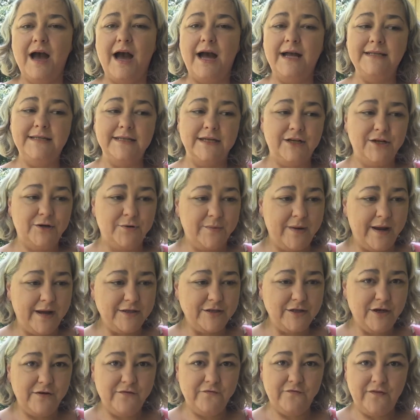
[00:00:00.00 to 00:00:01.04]
I did
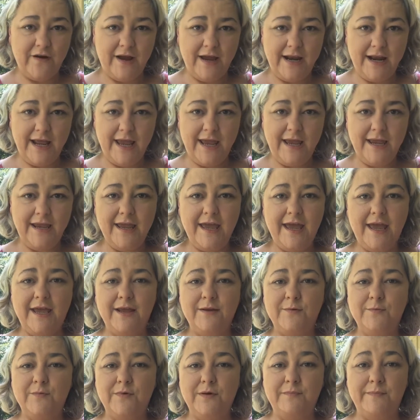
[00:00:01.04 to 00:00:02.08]
correct on Friday
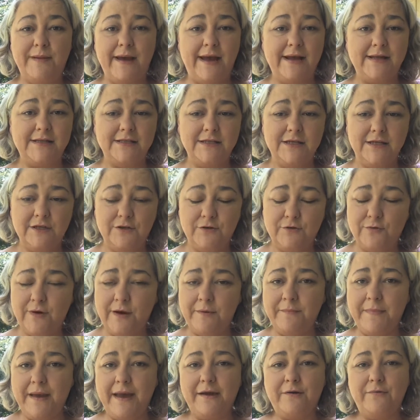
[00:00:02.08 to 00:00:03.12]
and went back to
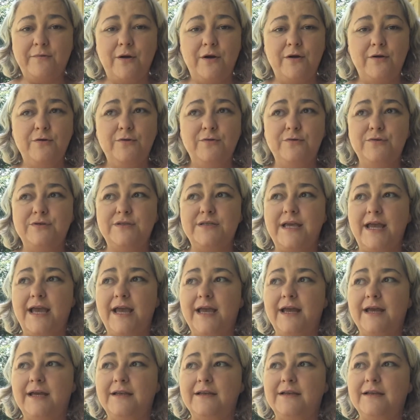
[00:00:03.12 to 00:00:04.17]
great macros
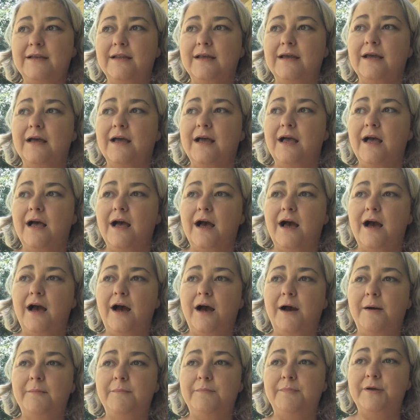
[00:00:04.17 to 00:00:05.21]
and
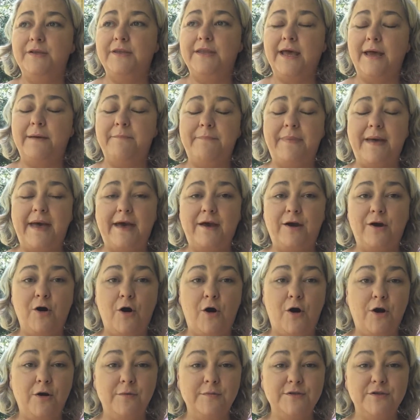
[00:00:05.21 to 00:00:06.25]
put that bag
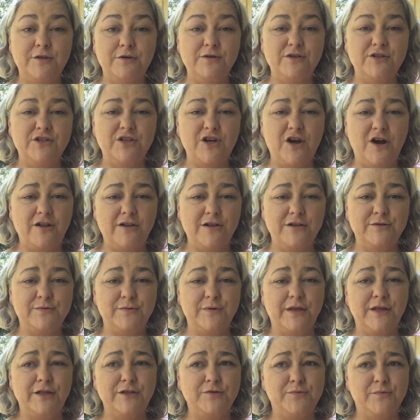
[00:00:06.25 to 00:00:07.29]
carbs. Those chocolates
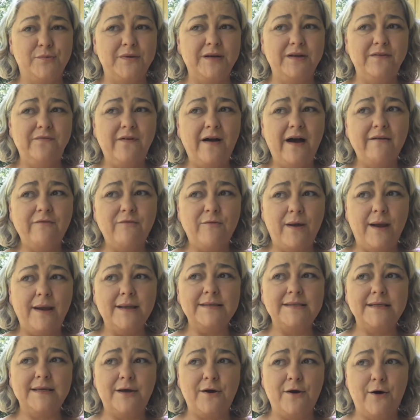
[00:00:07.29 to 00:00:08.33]
were like 25
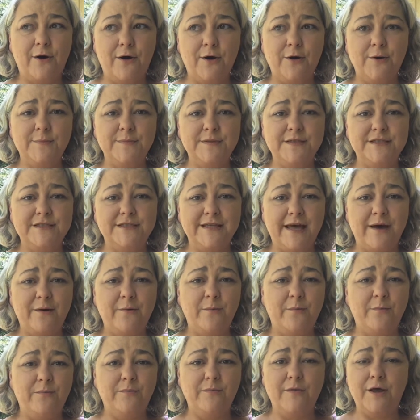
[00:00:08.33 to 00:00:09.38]
grams of carbs that
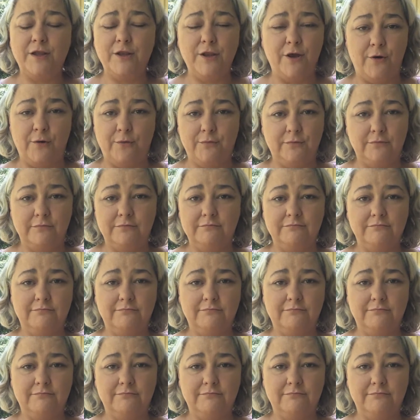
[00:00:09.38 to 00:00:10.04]
alone.